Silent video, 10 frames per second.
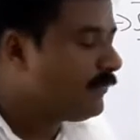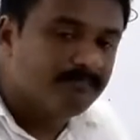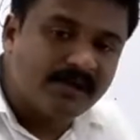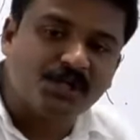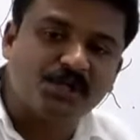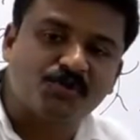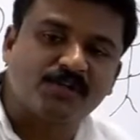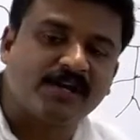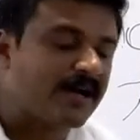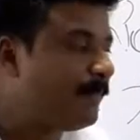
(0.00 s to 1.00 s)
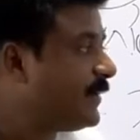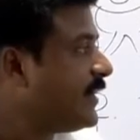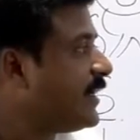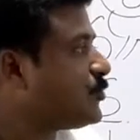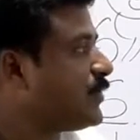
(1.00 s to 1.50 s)
British East India
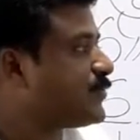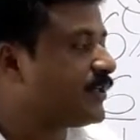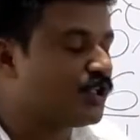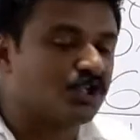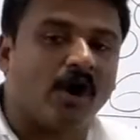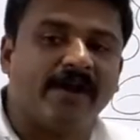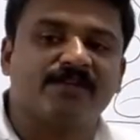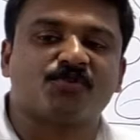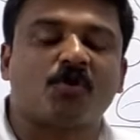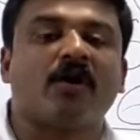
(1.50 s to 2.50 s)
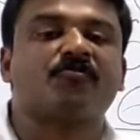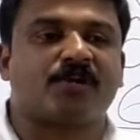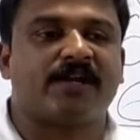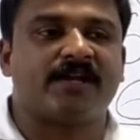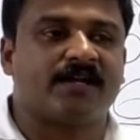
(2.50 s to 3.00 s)
Company, it was a joint stock
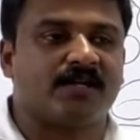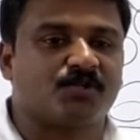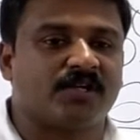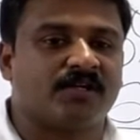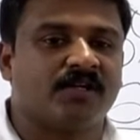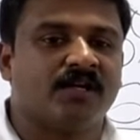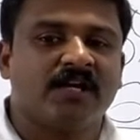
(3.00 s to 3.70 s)
trading concern.